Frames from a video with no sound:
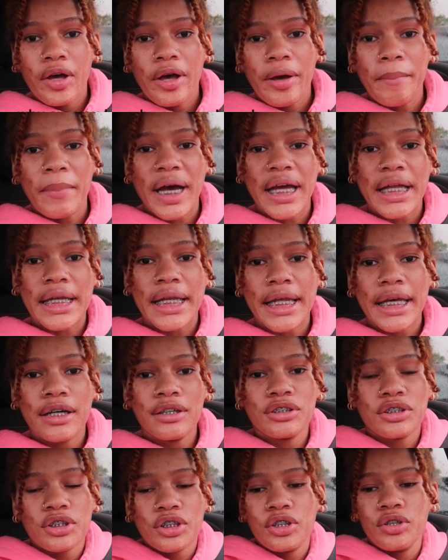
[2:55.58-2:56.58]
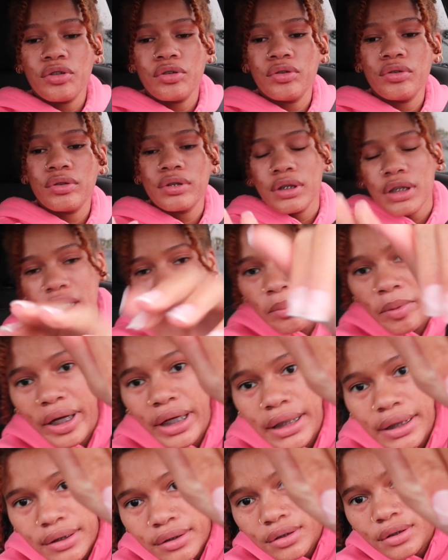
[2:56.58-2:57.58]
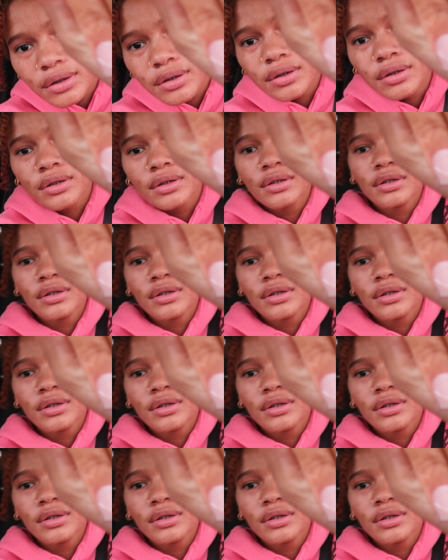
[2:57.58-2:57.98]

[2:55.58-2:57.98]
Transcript: My nails are cute. Look at my nails.